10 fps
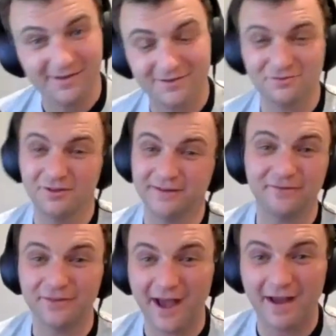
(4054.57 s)
It's too late
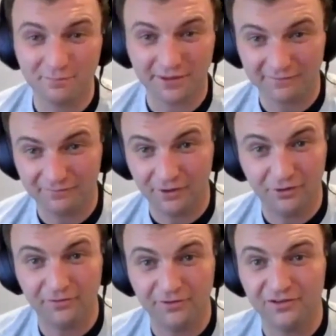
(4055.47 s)
for that, but
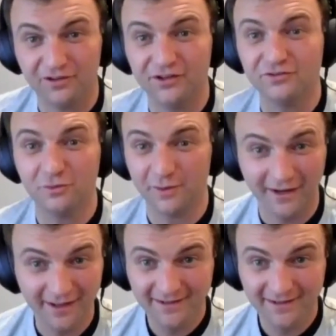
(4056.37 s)
Villanova's still into it.